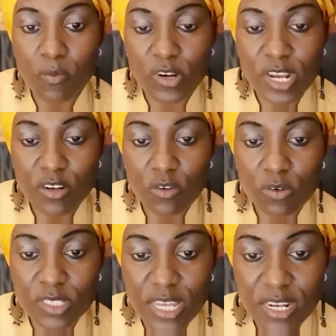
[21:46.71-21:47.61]
Modern
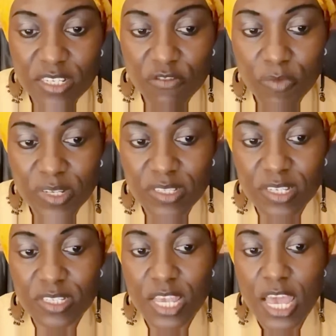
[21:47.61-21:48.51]
alternative
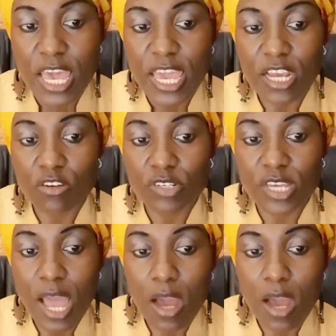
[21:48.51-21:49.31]
medicines, including